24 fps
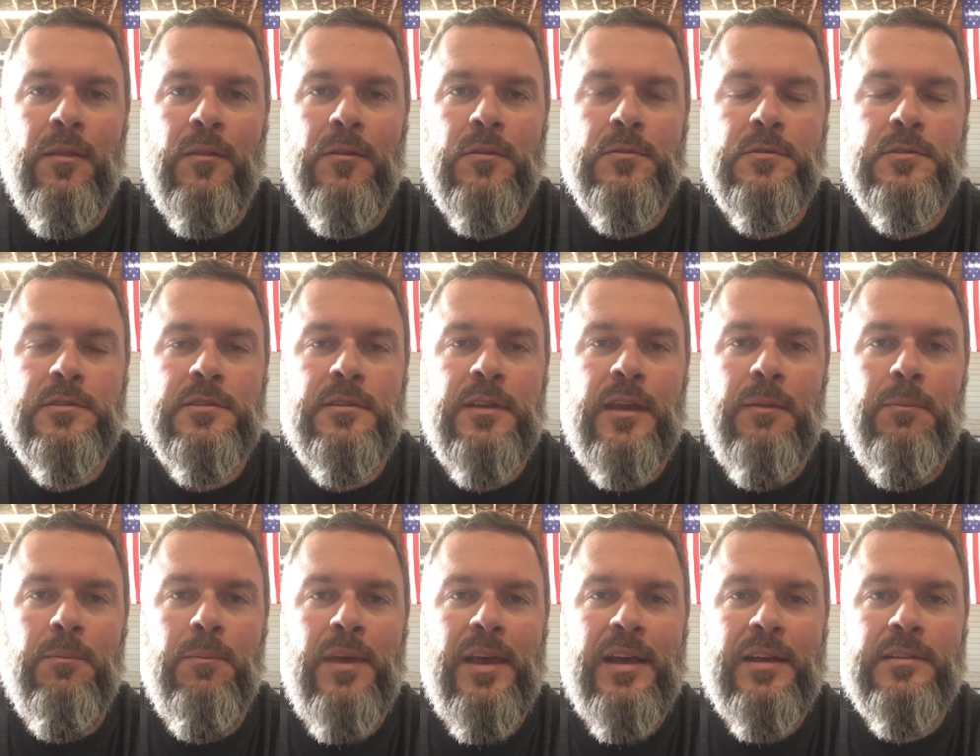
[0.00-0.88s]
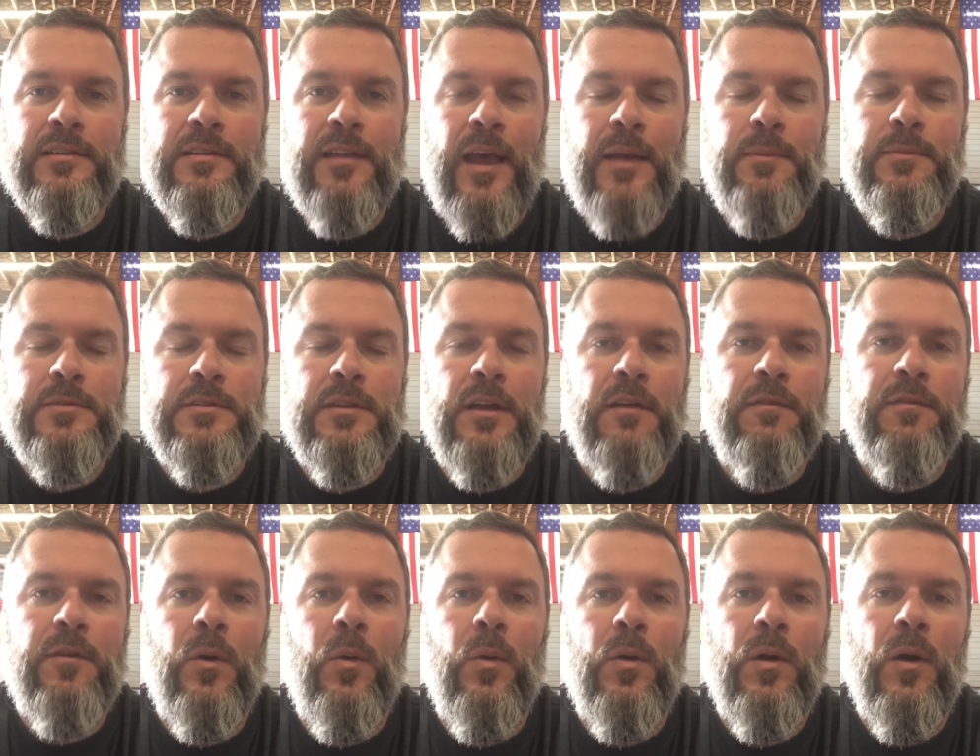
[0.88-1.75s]
little sleet mix type
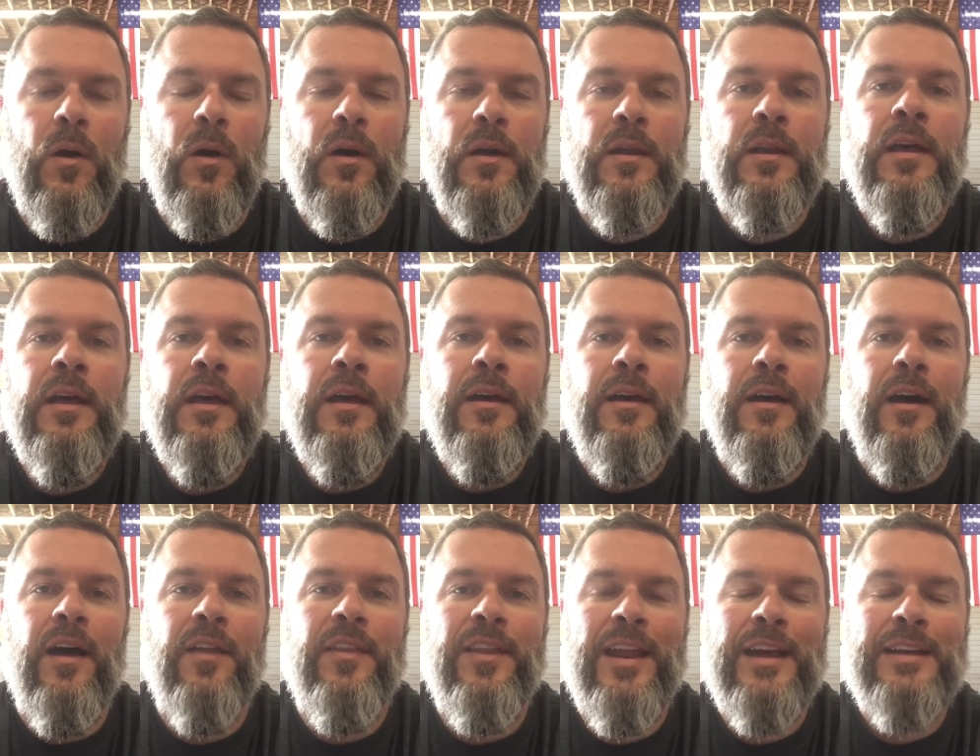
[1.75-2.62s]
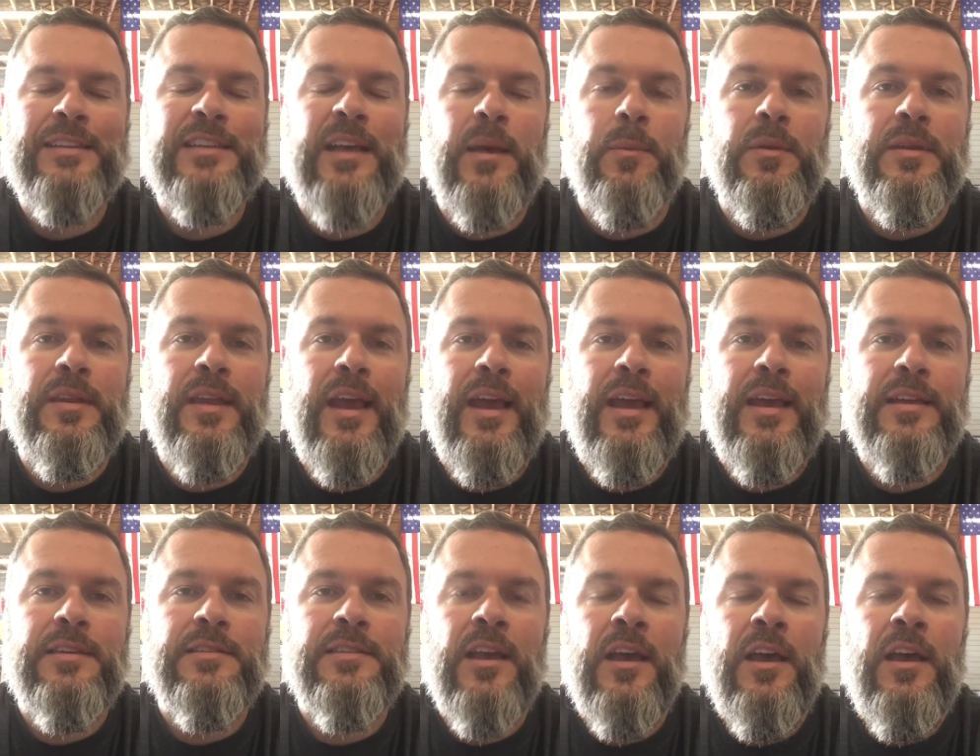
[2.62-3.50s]
stuff going on uh, the next couple
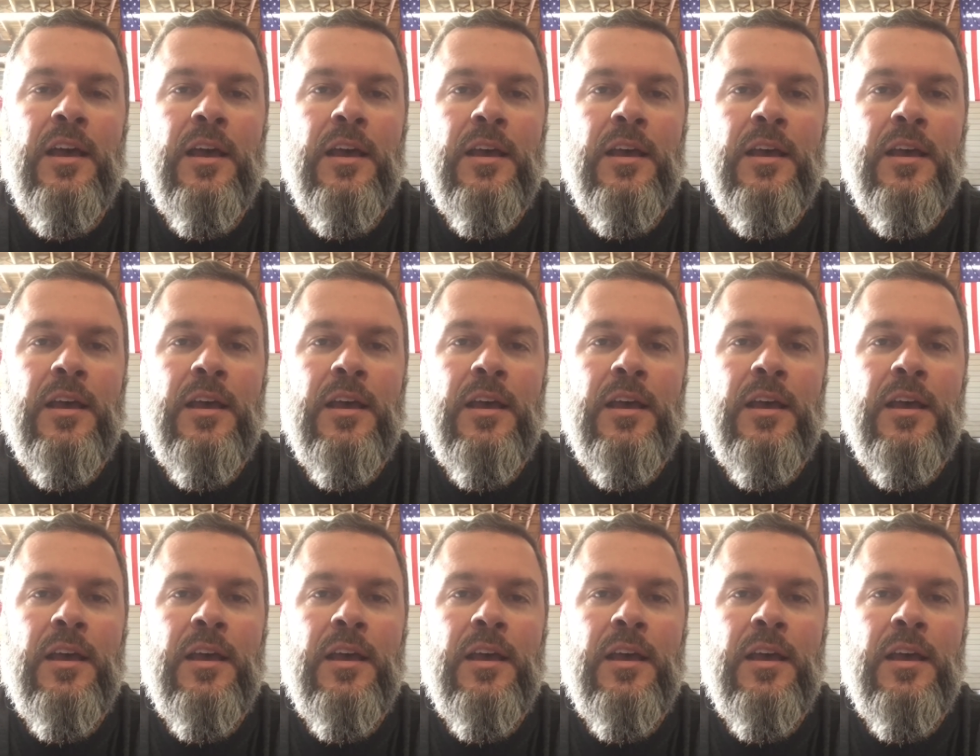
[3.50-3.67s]
days.